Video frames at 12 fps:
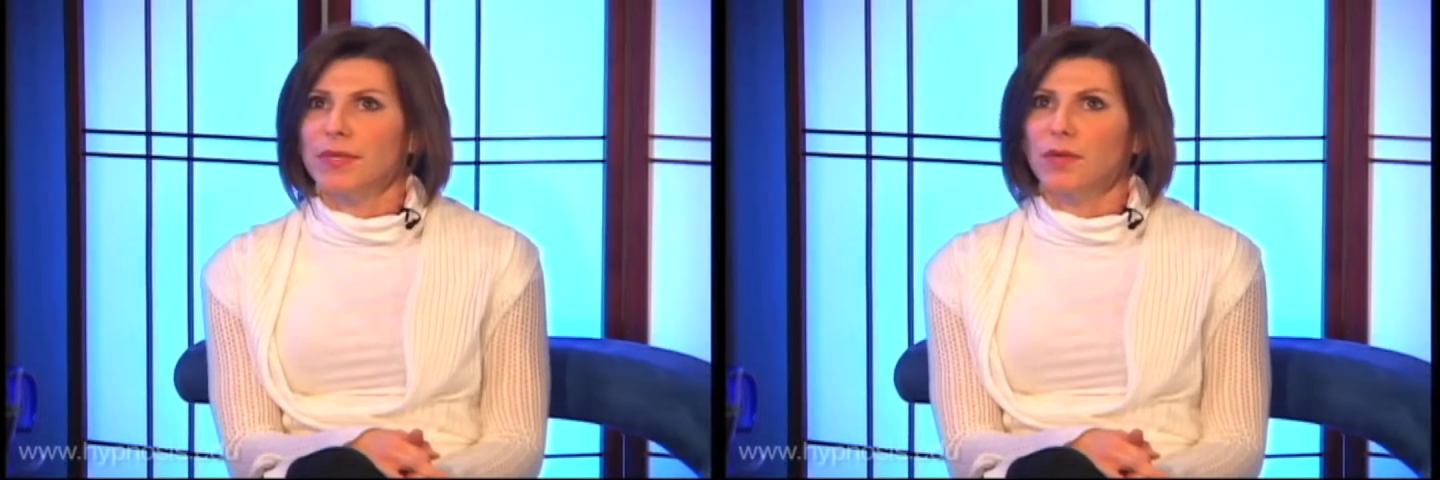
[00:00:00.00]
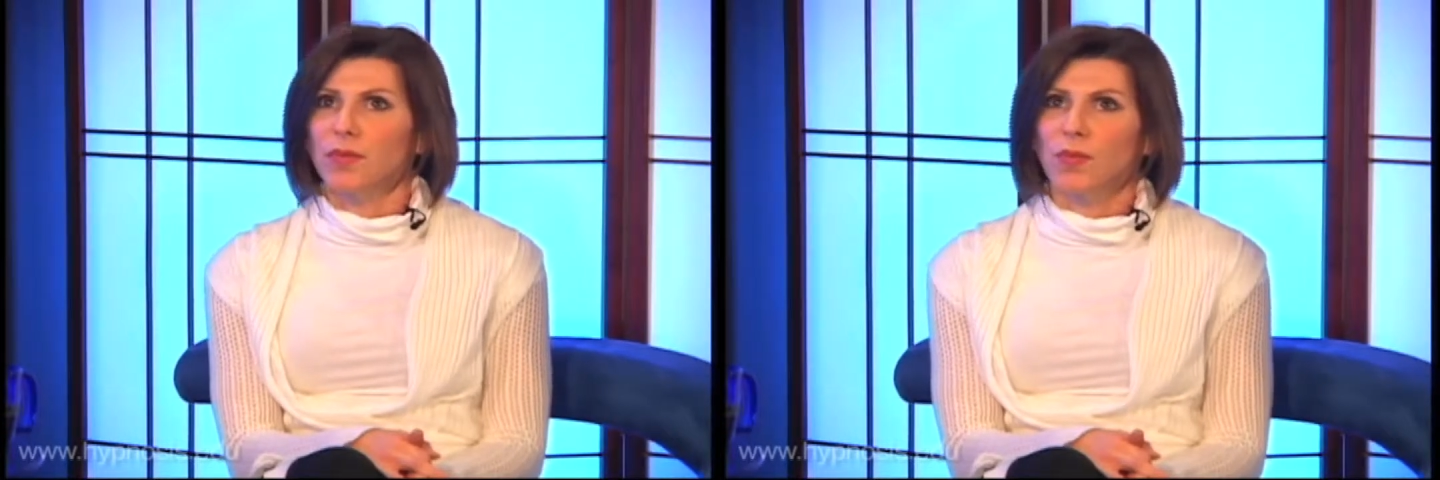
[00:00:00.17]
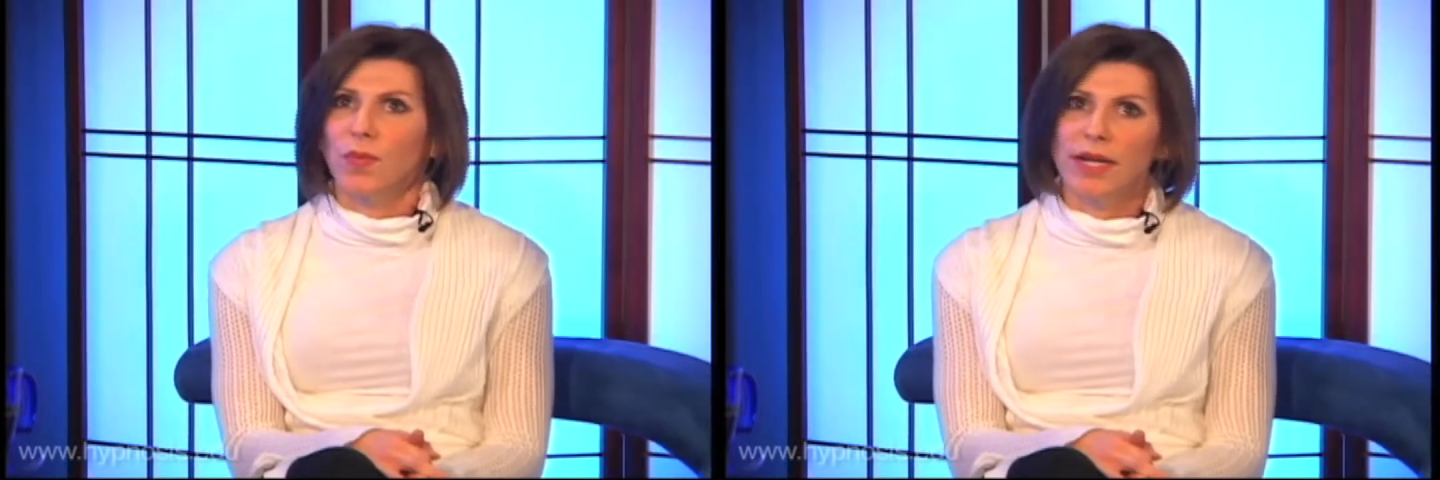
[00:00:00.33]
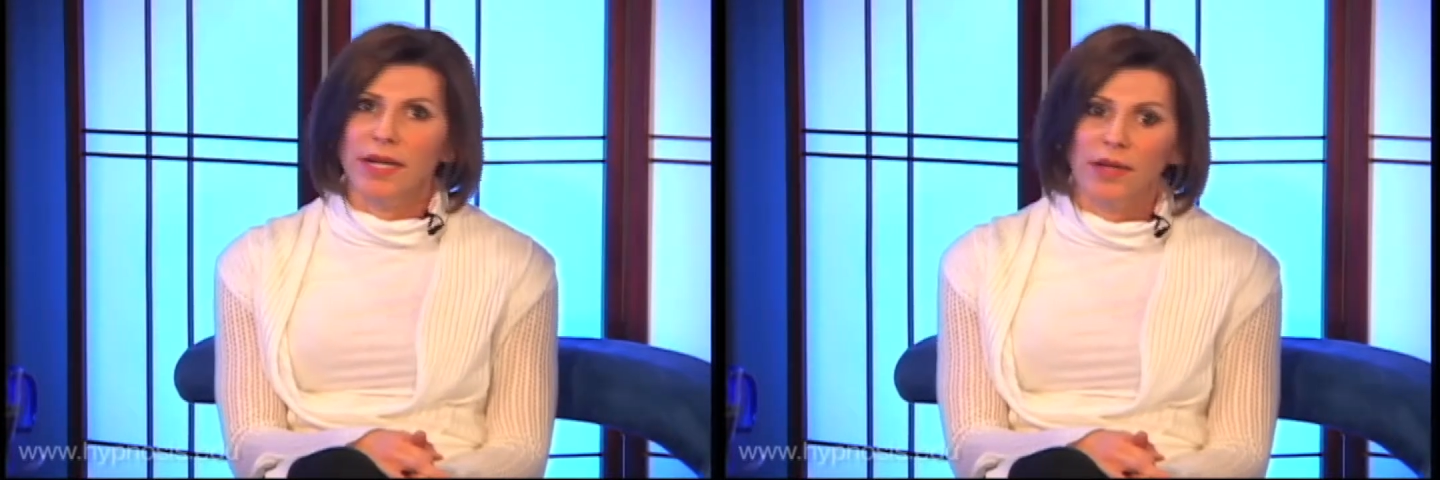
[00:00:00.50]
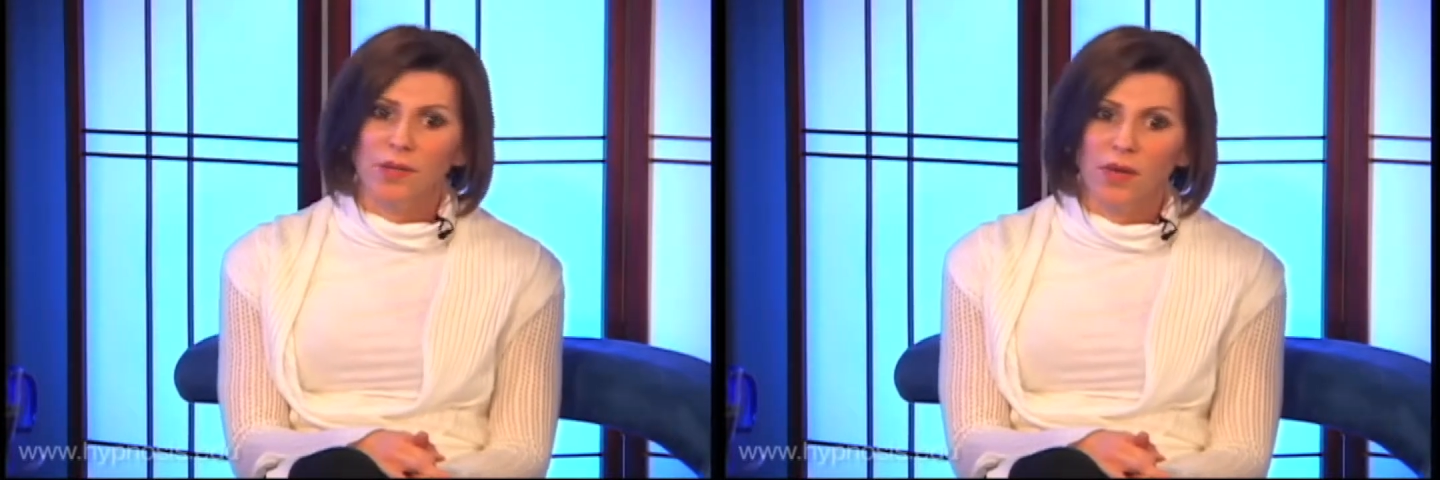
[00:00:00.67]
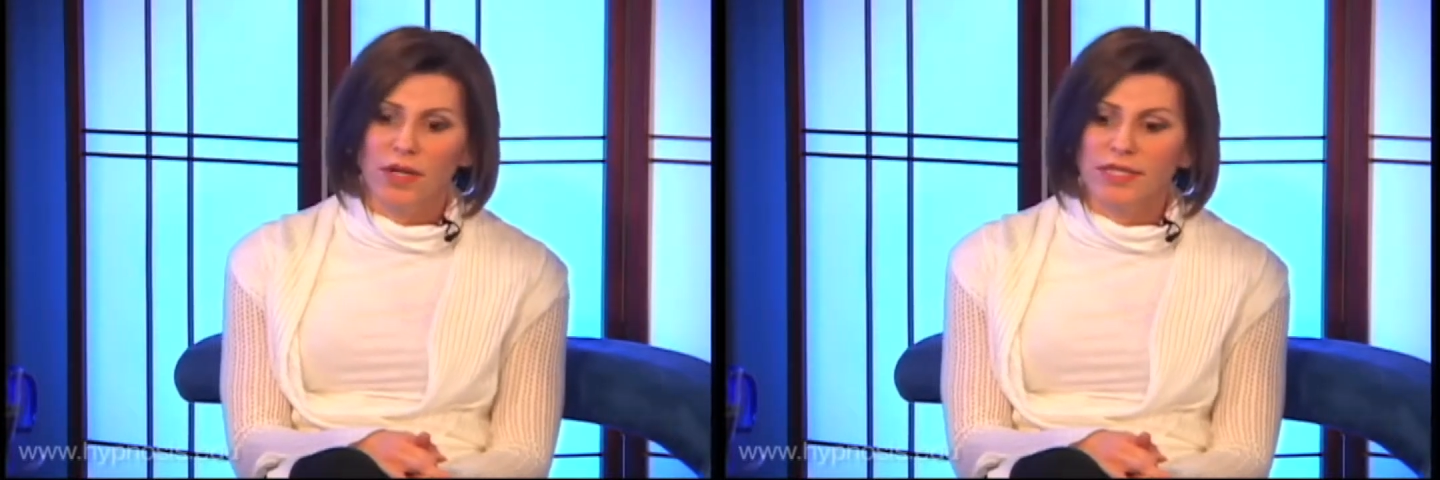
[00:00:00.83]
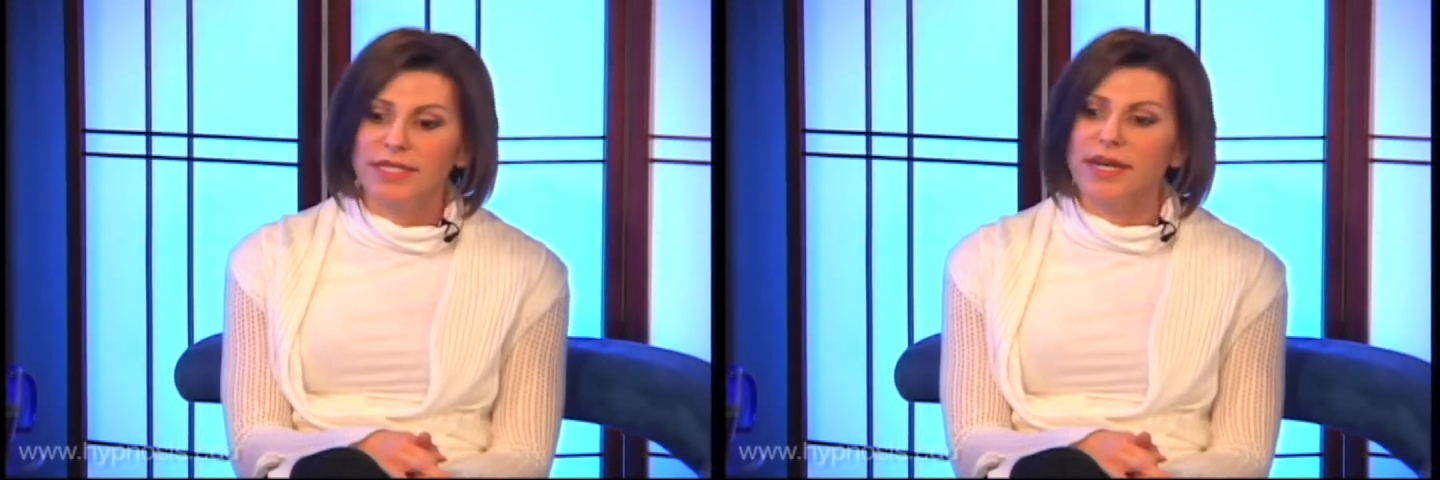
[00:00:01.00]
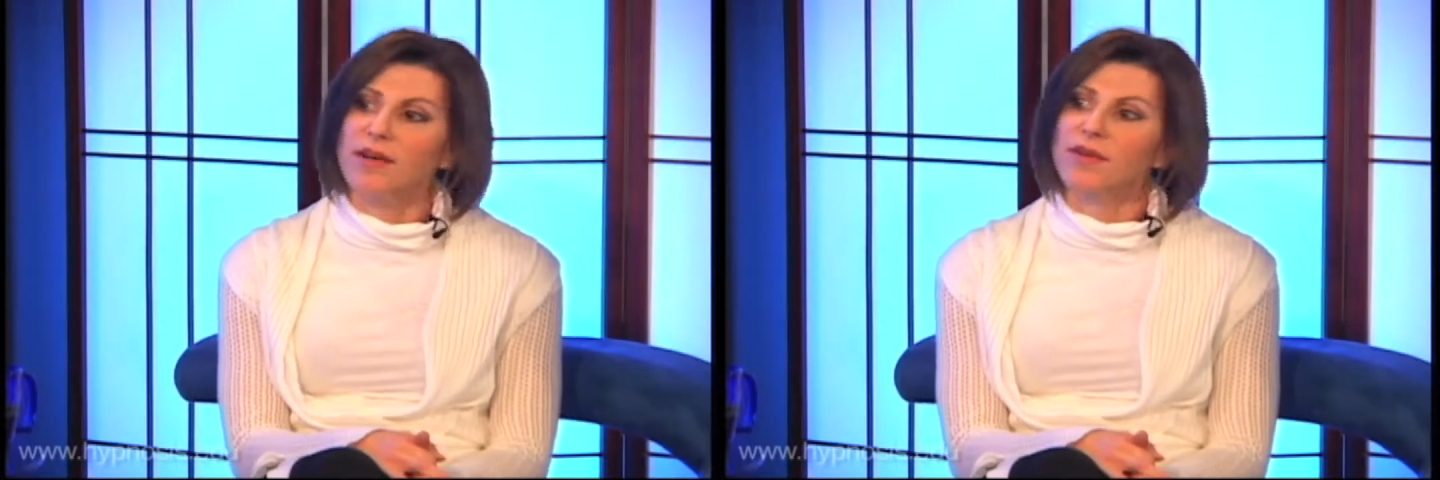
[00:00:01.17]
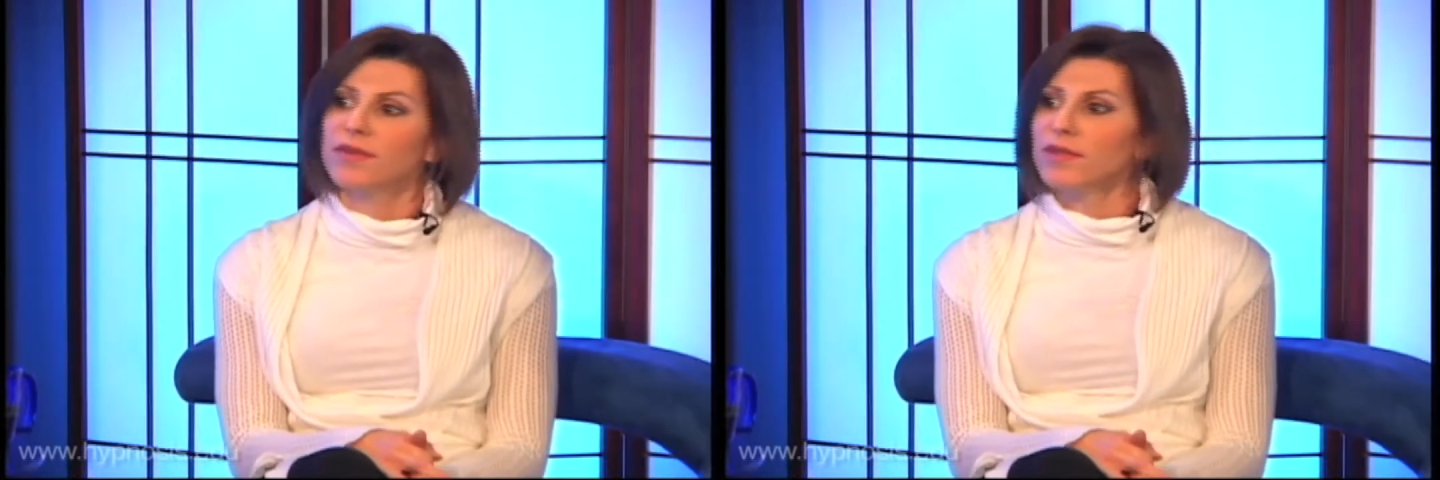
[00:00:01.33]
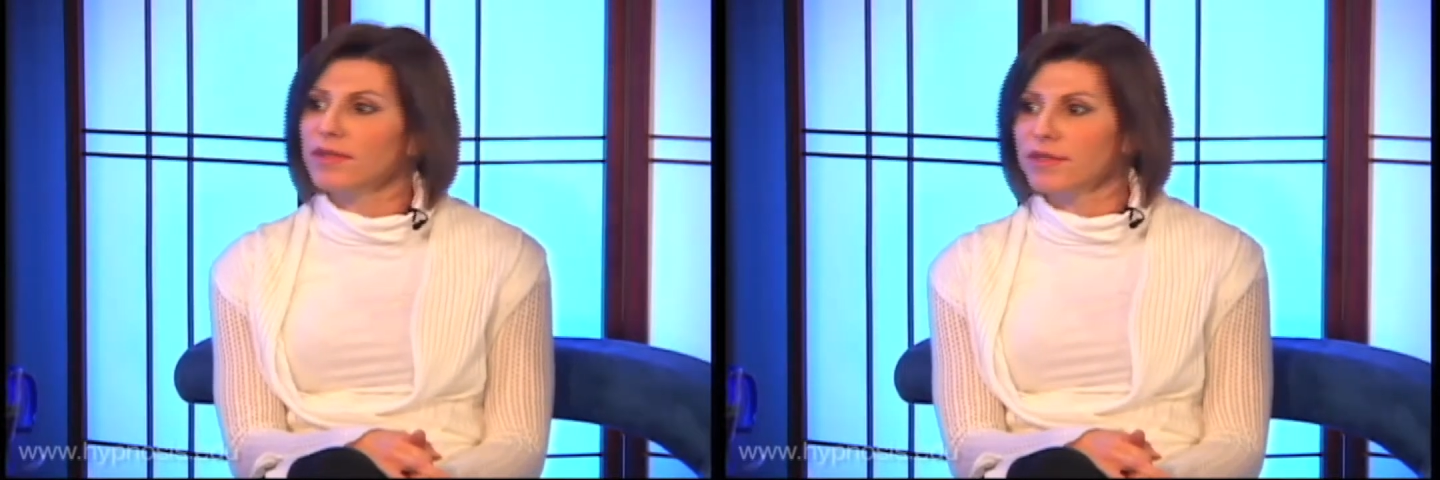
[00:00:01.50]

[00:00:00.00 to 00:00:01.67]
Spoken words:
when I walked out,